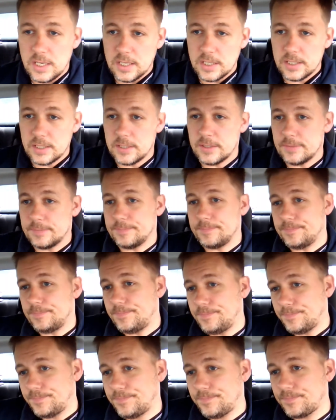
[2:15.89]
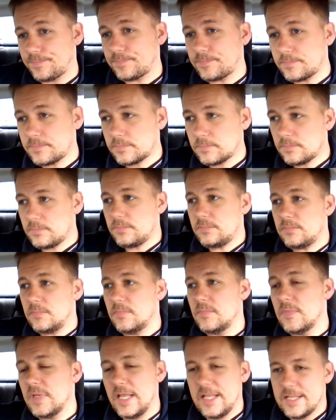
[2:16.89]

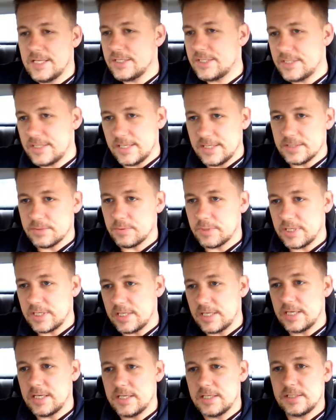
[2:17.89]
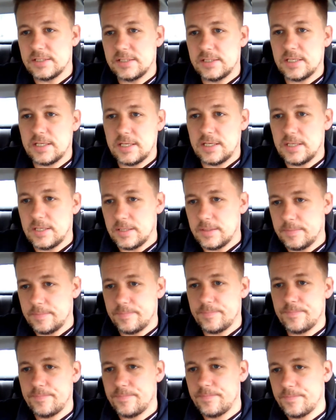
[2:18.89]
Um, it just is what it is.
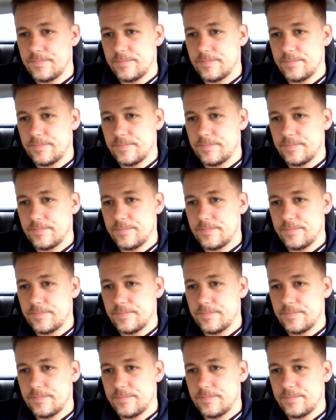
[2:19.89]
Um,